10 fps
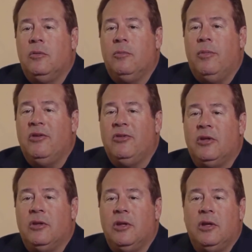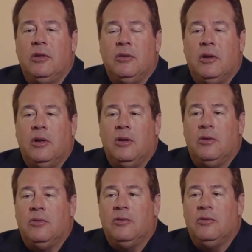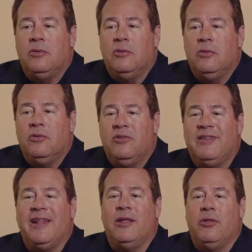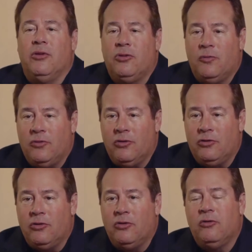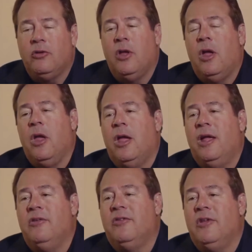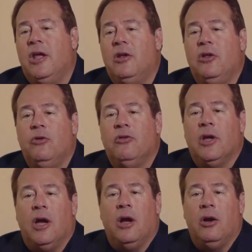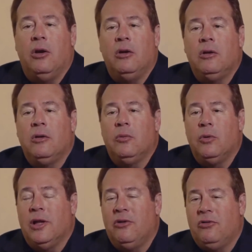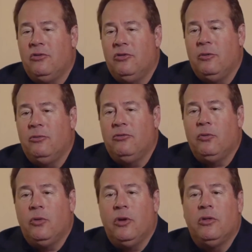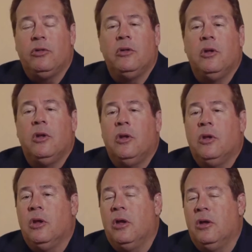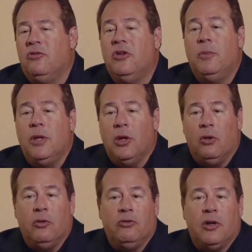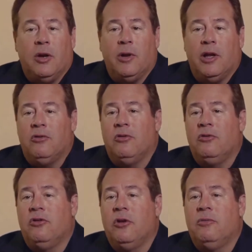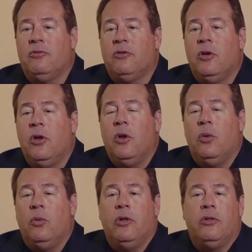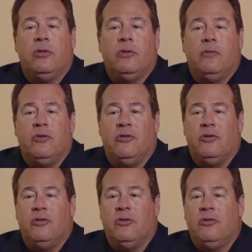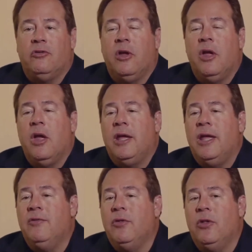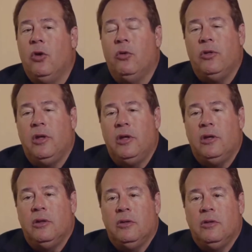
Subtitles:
basically selling this to physicians, instead using our relationships with GPOs and our relationships with physicians, even though the